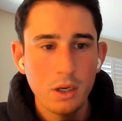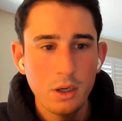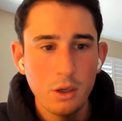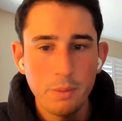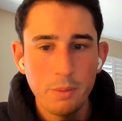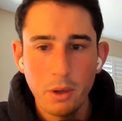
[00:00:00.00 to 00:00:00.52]

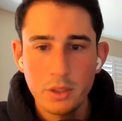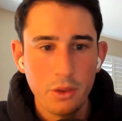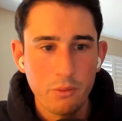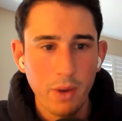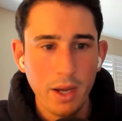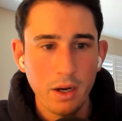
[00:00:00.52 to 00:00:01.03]
Who posted a
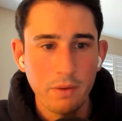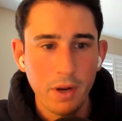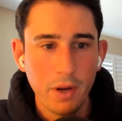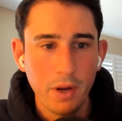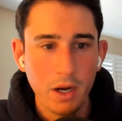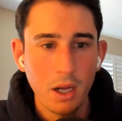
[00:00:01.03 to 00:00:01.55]
thread on
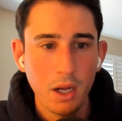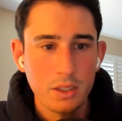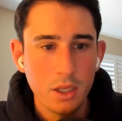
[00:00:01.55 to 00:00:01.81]
Fireblocks?